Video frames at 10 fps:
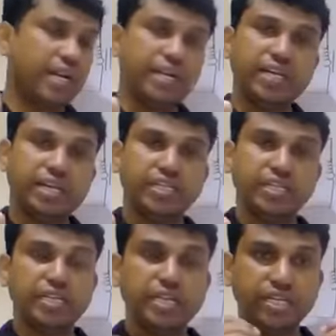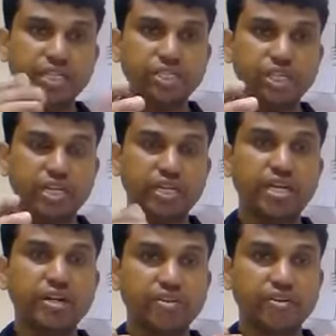inductor,
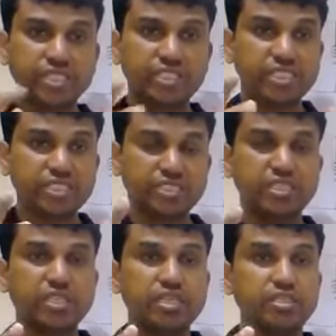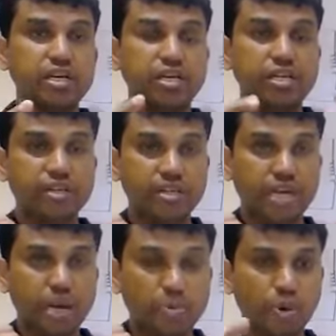initially it
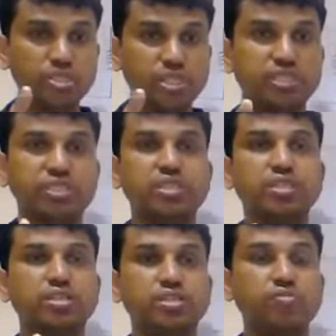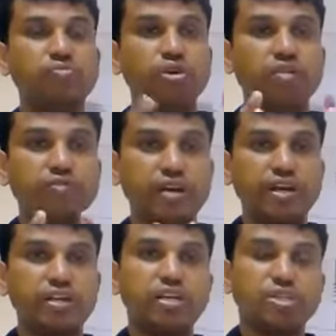opposes the flow of
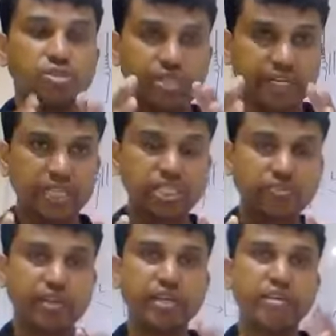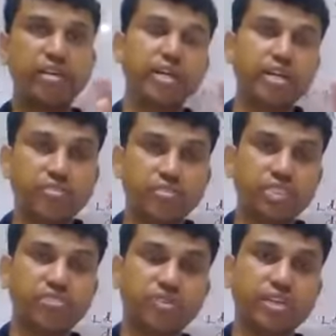current. So that is why inductor, which
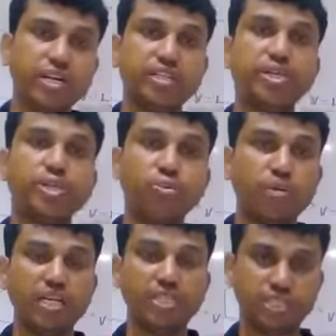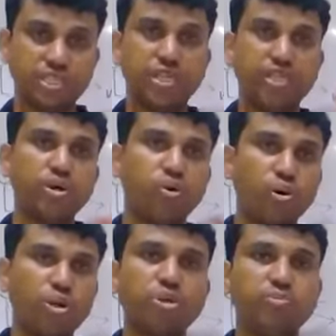is fitted in the tube lights, in the
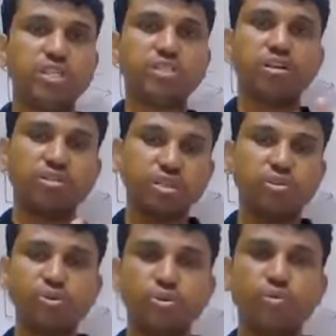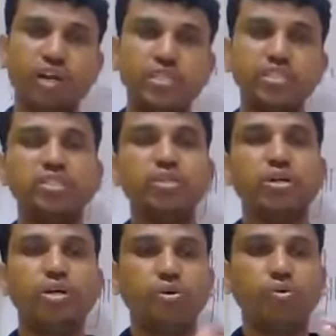old tube lights, not the new tube lights,
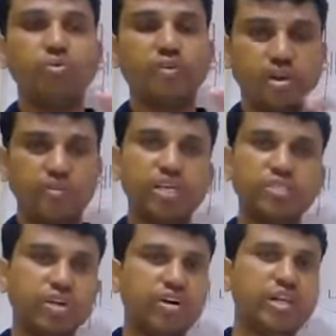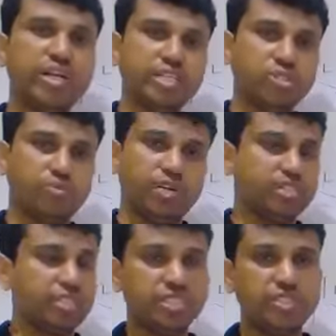in the old one. Nowadays we have LED tube lights.
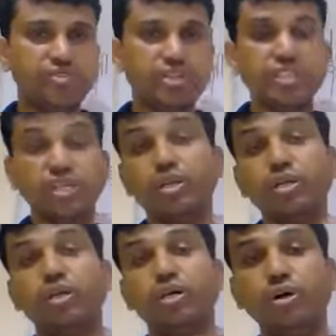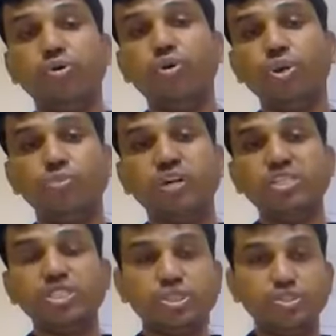That's a different thing. In the old tube
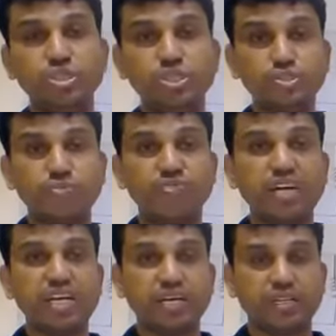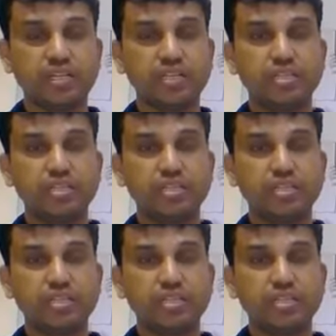lights, it used to flicker.